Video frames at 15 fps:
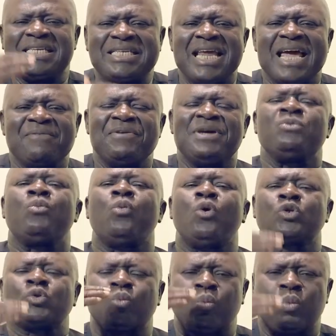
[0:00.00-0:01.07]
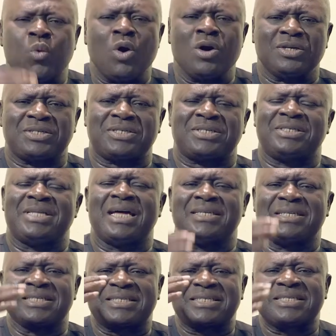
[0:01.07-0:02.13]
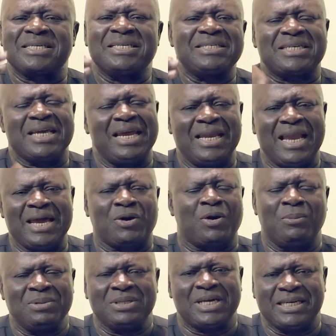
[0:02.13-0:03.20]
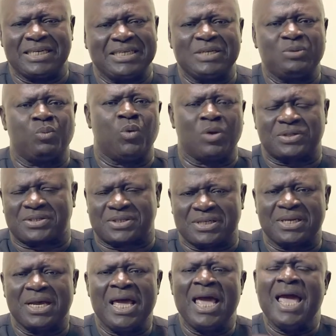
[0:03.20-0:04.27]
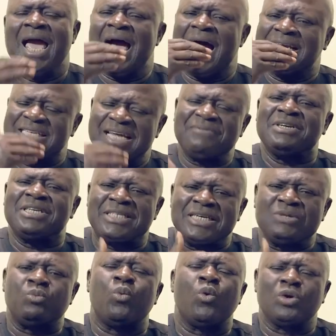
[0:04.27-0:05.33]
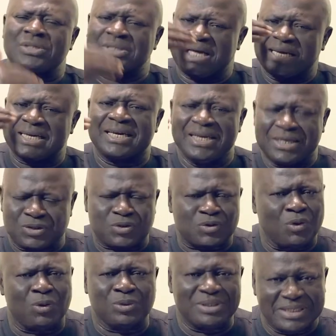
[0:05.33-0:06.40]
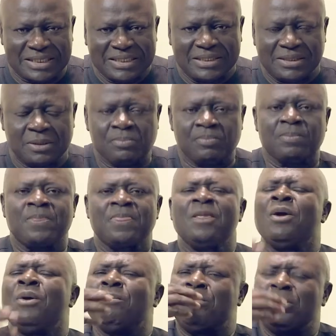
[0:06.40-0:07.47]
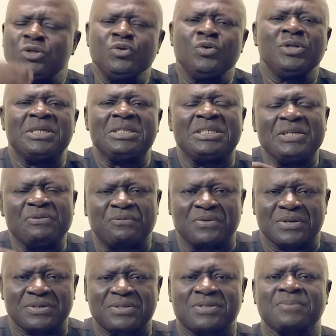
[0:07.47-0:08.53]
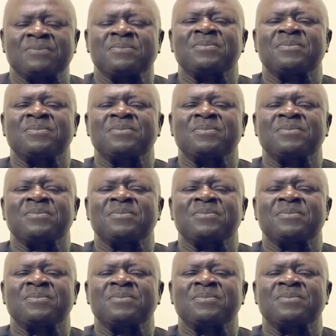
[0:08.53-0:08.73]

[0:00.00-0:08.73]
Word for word: David was worse than the sins Eli committed. He did worse sin. And David did worse than King Saul did. But you know the difference.